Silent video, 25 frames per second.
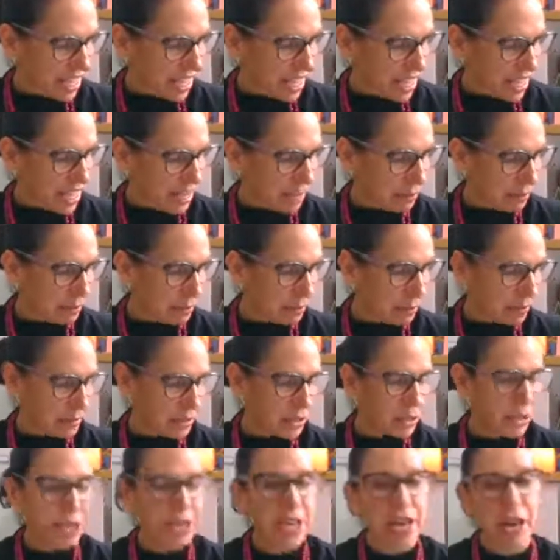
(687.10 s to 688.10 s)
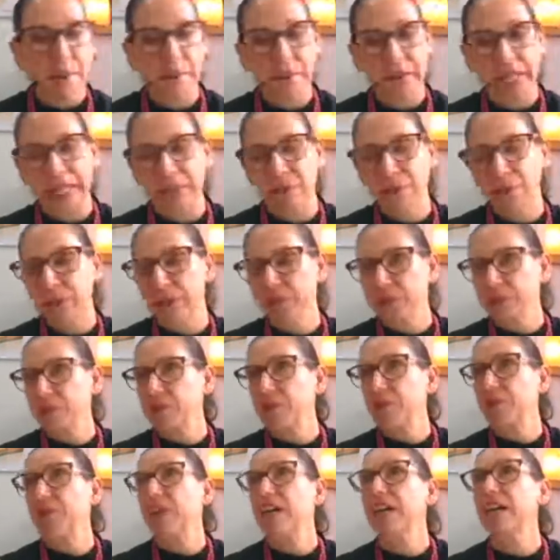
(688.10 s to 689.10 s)
So numbing, we
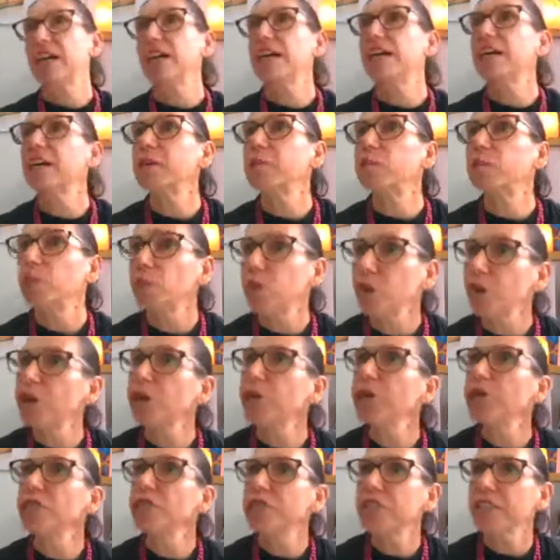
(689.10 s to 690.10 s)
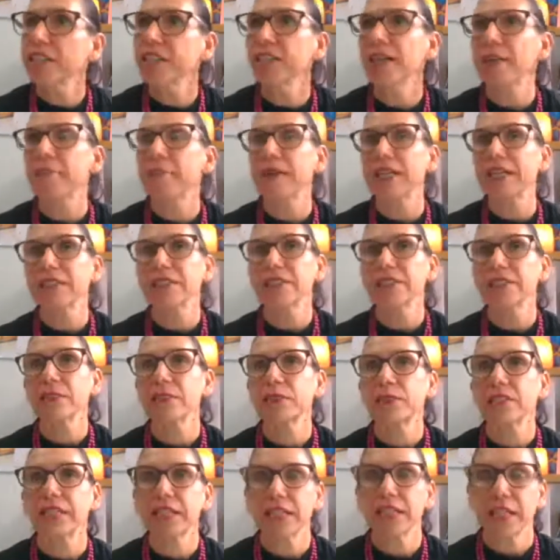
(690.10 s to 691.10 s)
all are prone to numbing. So
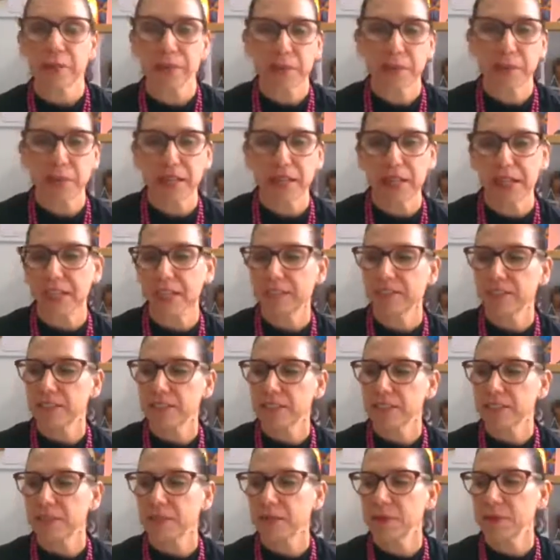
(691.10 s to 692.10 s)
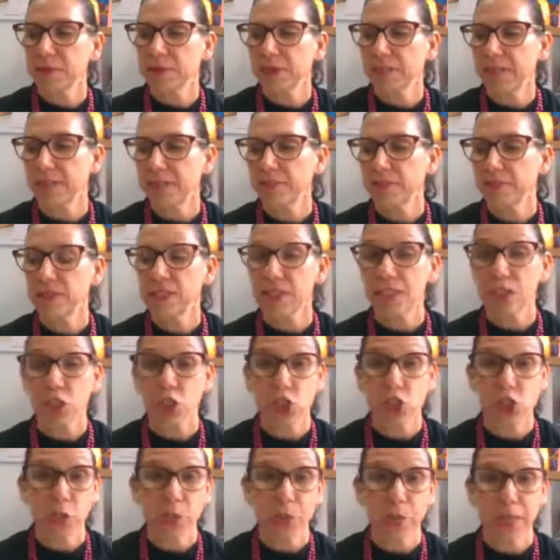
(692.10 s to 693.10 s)
what are numbing behaviors? Numbing behaviors are
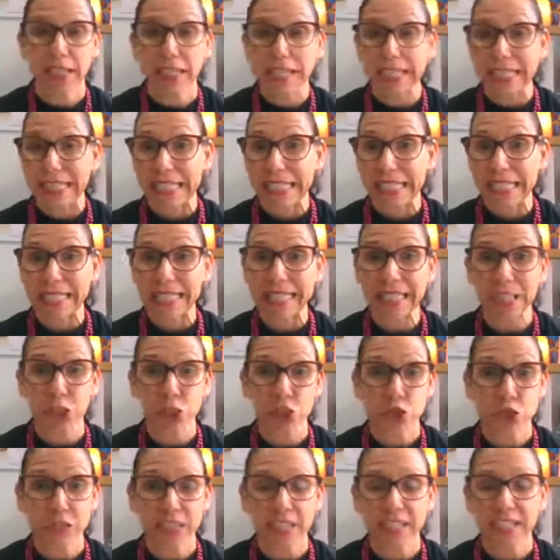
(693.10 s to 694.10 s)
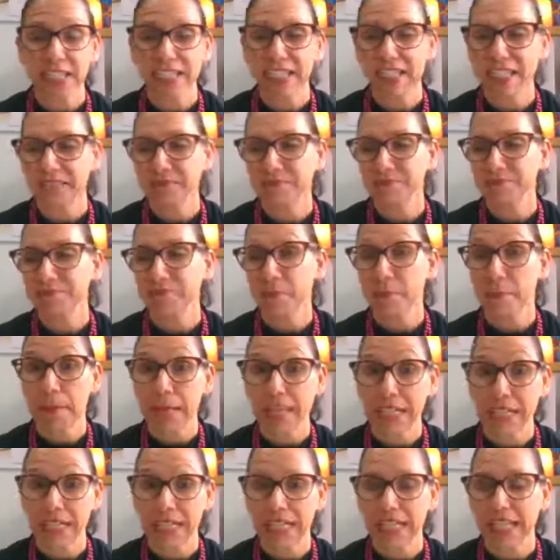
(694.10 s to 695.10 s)
shopping, eating, drinking,
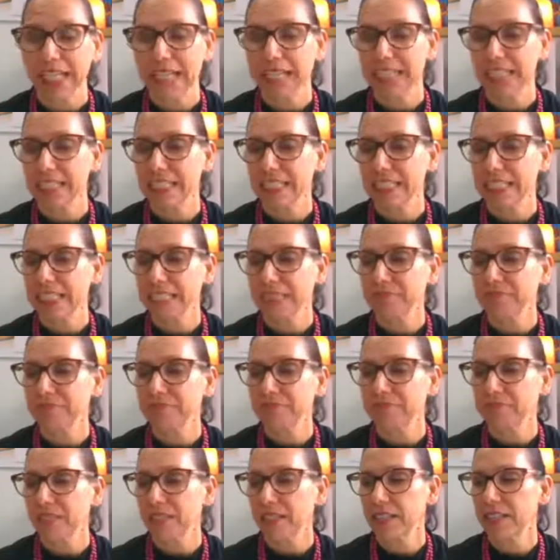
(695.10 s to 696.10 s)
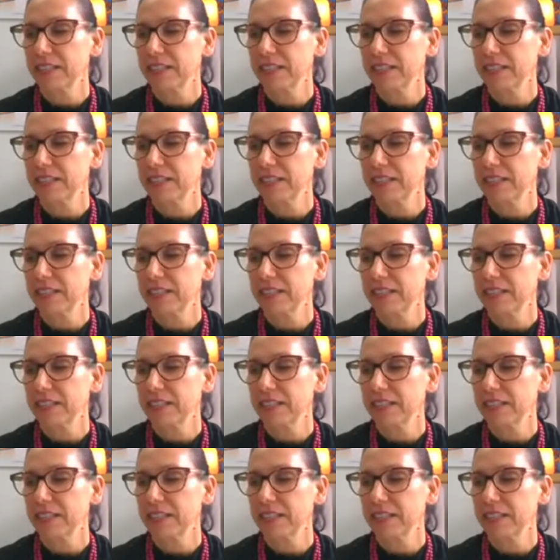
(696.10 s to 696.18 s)
medicating,